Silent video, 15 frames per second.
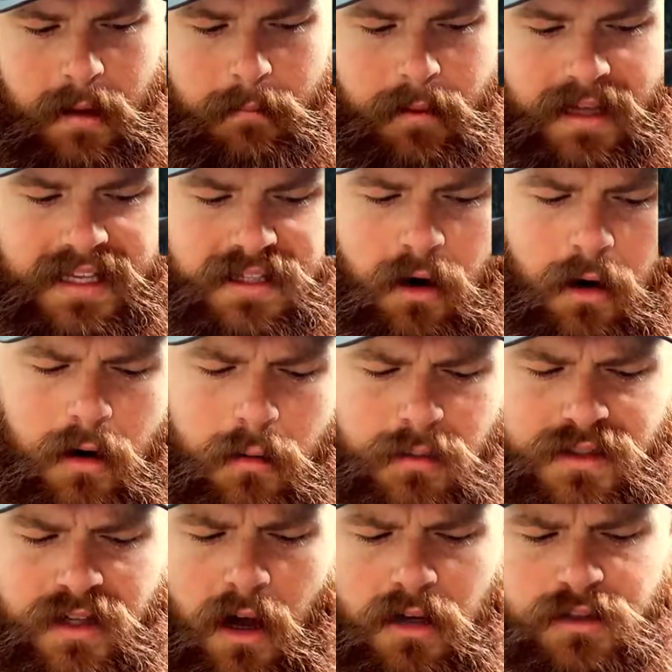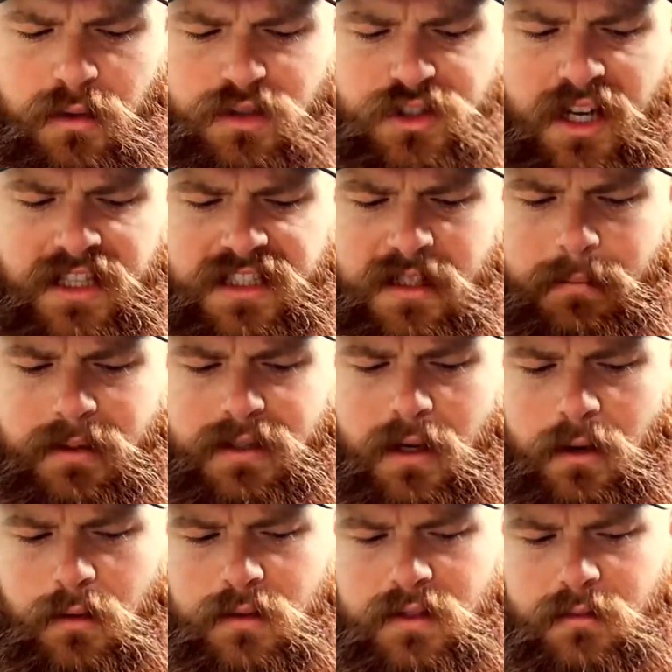But his heart was also
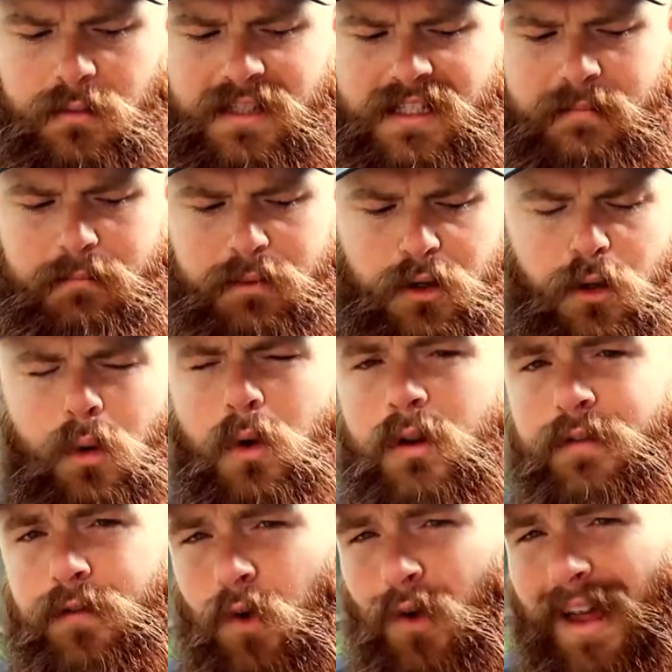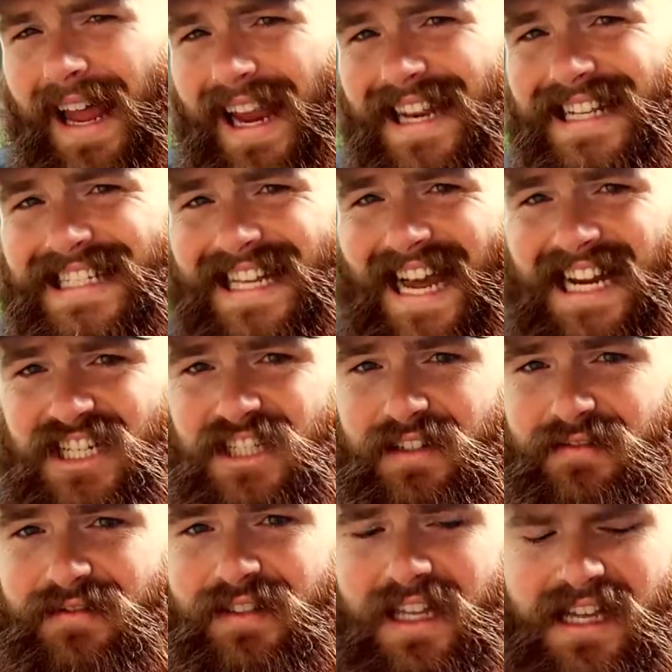juxtaposed with this beautiful 80s
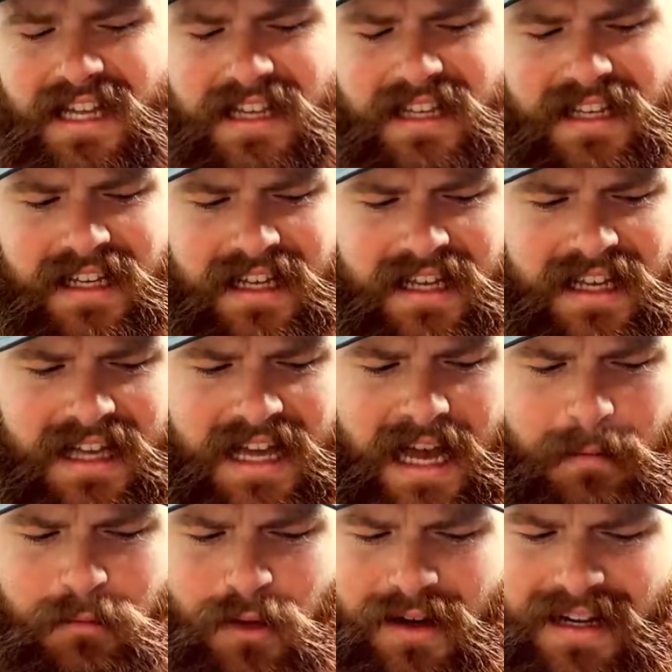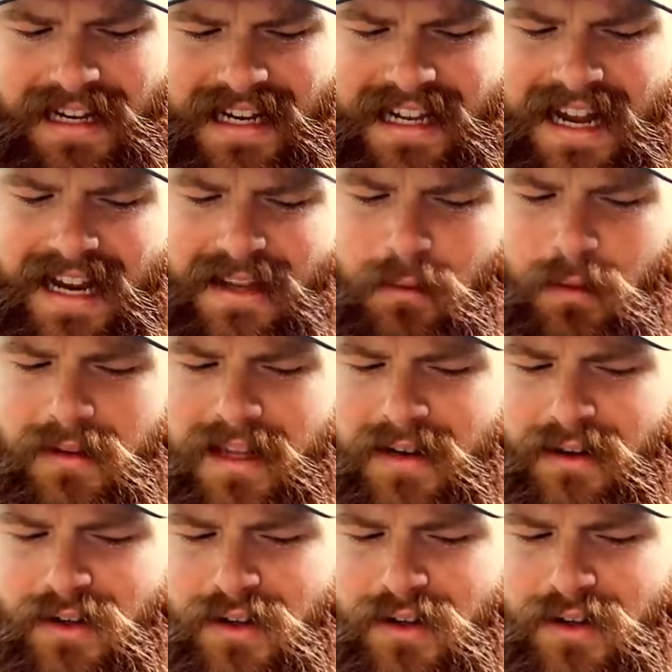action flick. I'm talking iconic one-liner